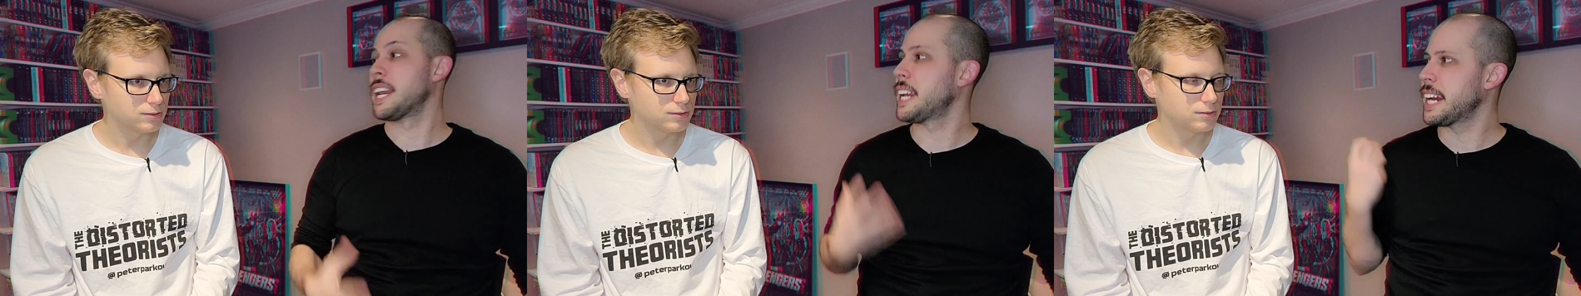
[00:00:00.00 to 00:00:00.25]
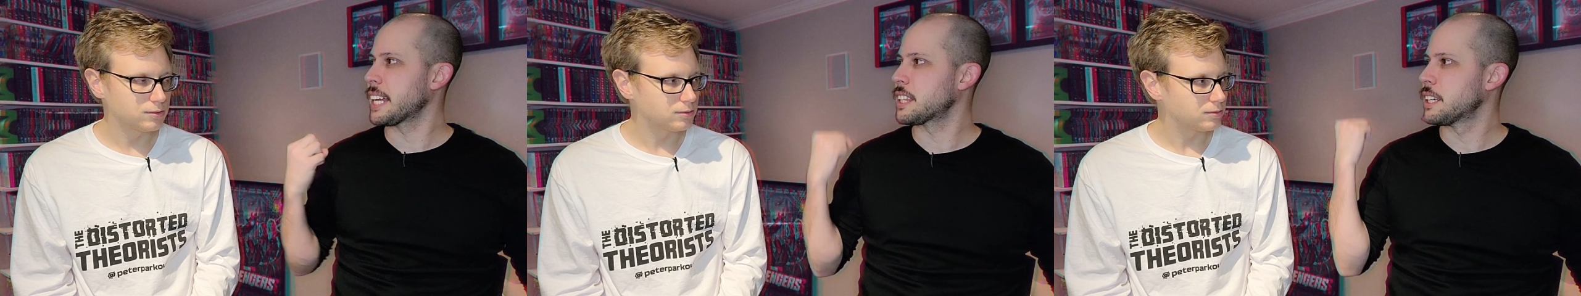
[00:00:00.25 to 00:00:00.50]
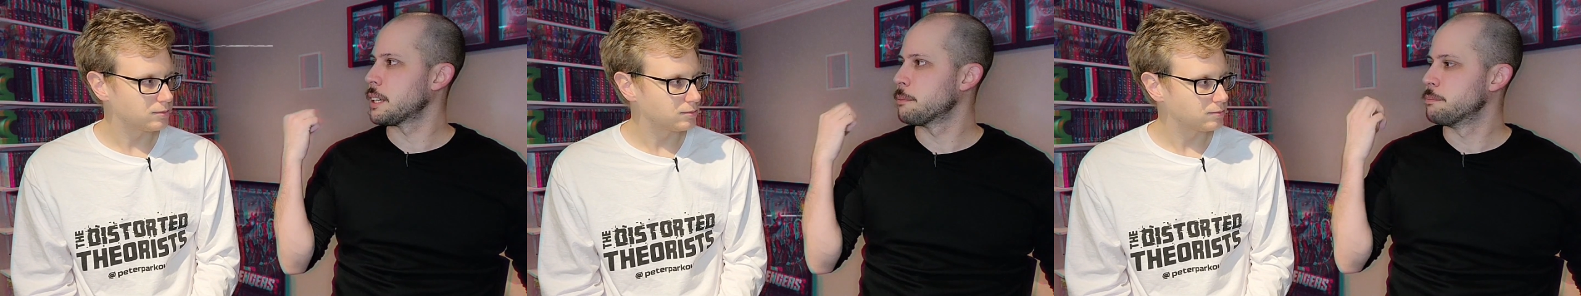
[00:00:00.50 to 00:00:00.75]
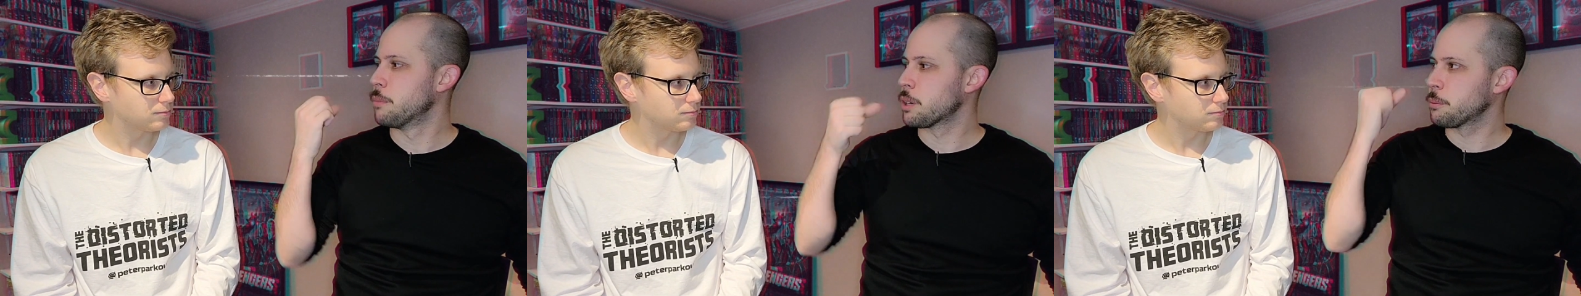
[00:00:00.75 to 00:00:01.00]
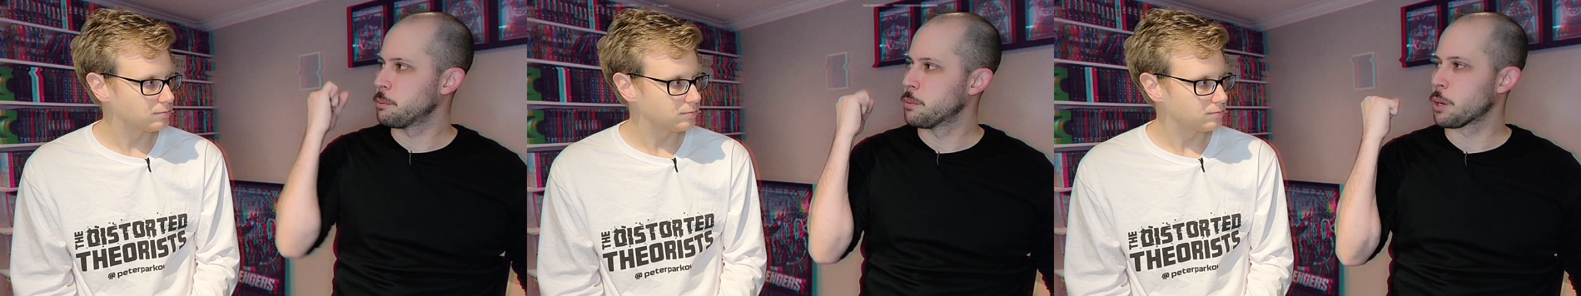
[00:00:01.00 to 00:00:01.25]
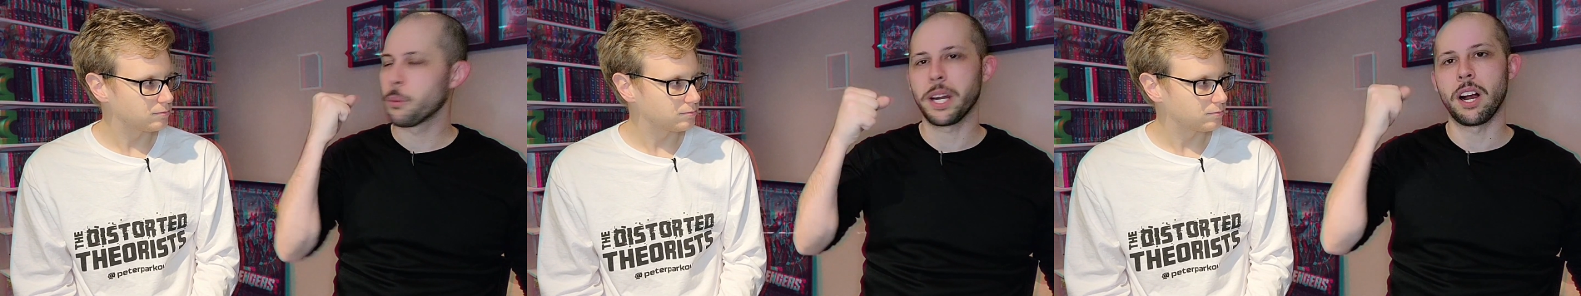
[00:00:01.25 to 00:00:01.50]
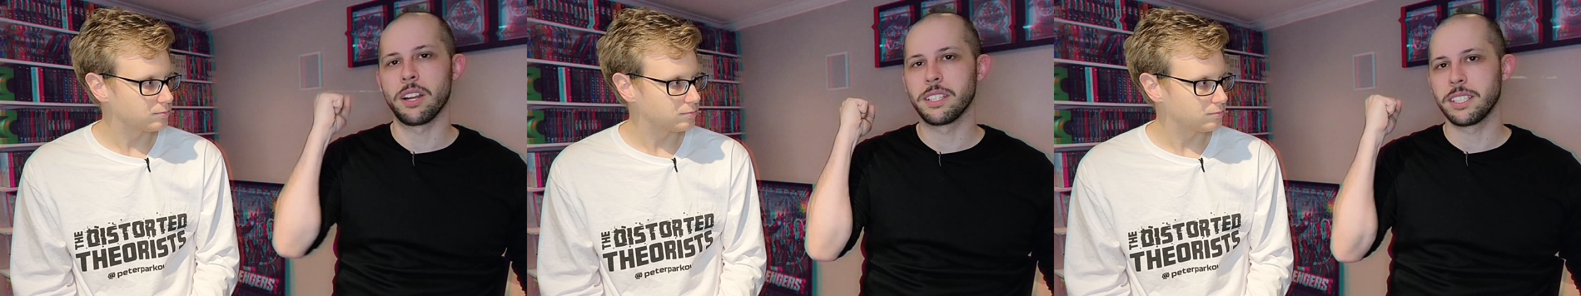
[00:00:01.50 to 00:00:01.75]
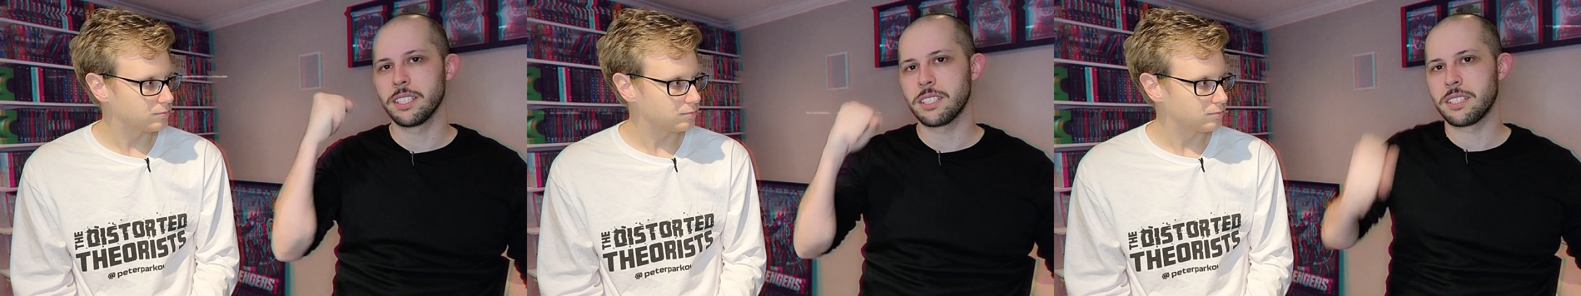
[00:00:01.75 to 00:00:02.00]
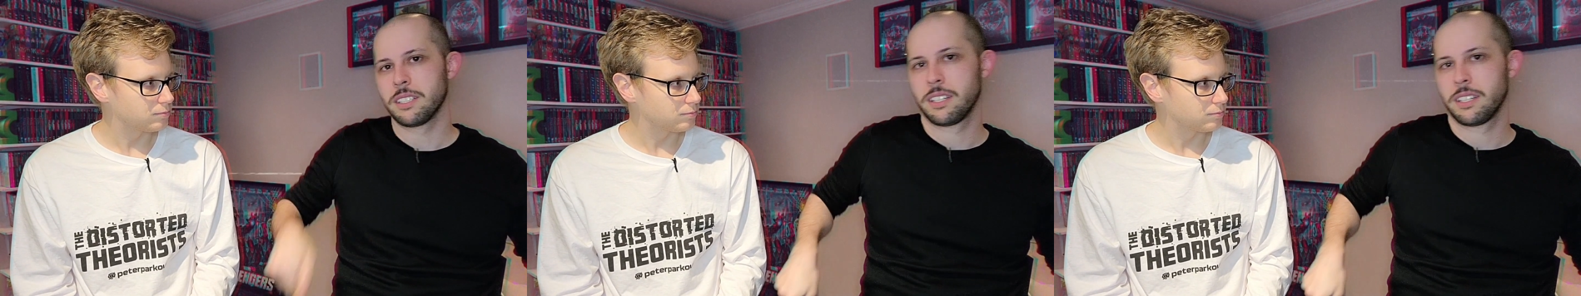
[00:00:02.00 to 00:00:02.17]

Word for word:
Speaker 1: and then he got the what? What are we calling this?